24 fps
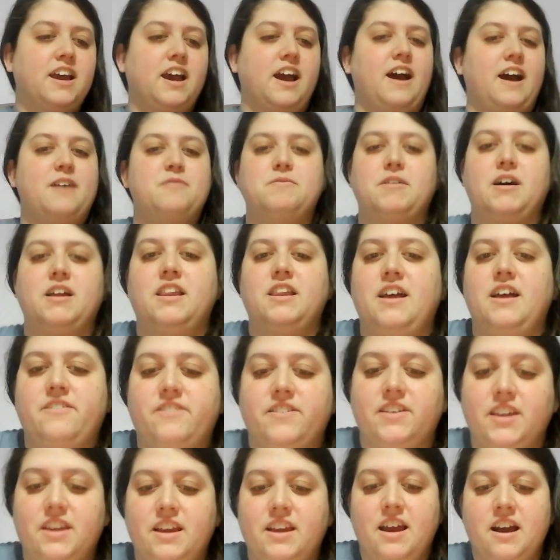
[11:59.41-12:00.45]
I'm not
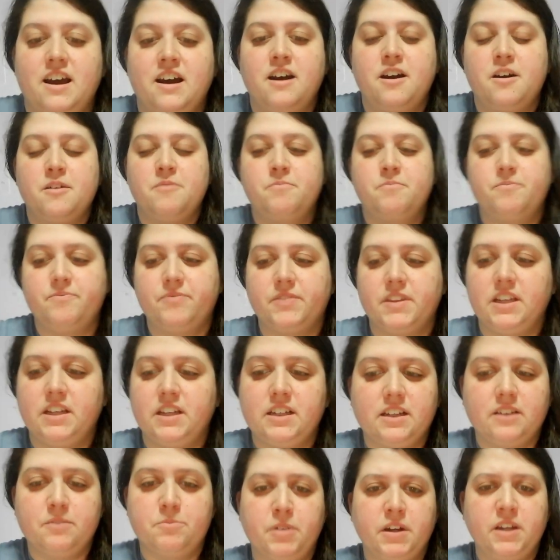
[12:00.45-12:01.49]
laughing.
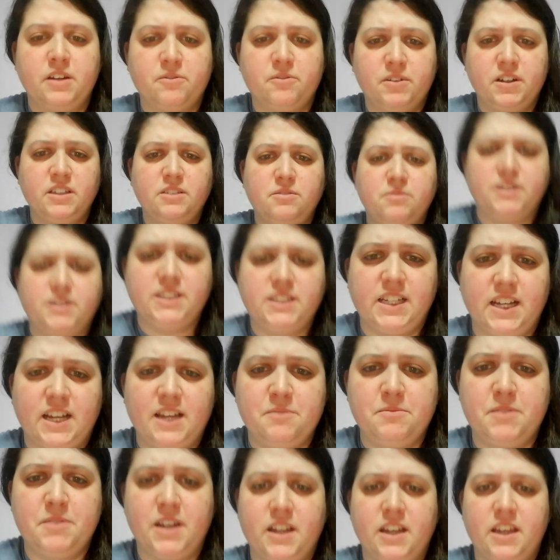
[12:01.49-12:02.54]
But it was one
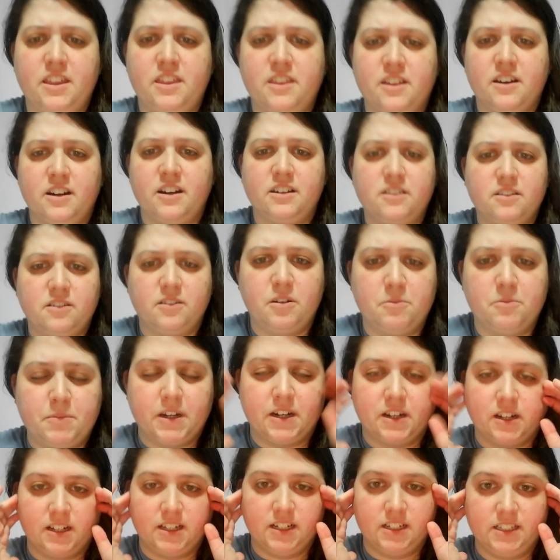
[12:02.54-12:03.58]
time that I thought
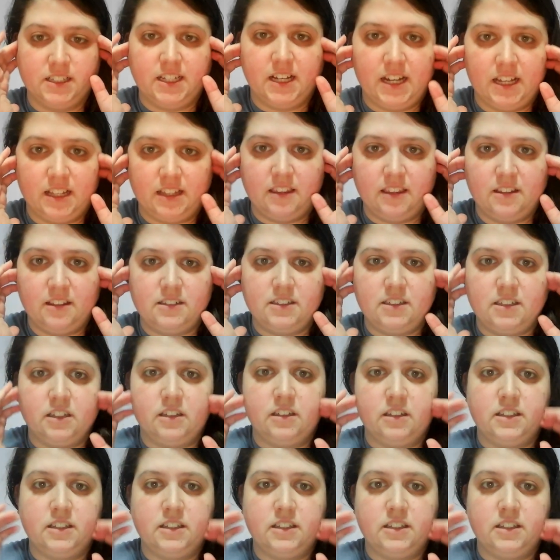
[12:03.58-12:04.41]
Americans had to